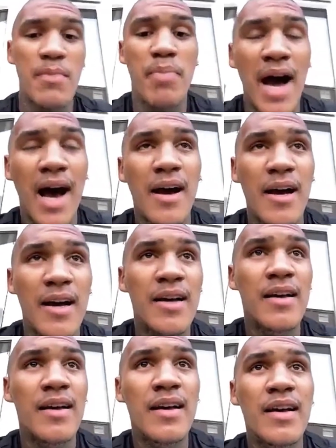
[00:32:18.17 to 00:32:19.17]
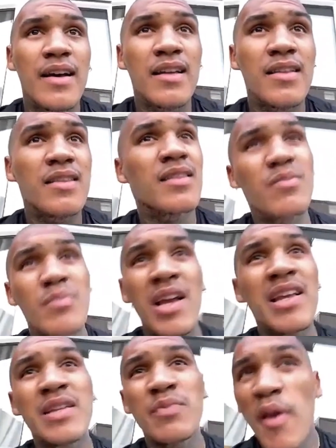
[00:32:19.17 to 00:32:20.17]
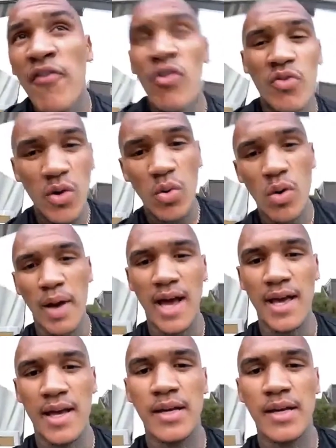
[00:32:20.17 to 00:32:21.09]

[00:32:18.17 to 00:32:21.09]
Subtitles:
But at least be for real about it.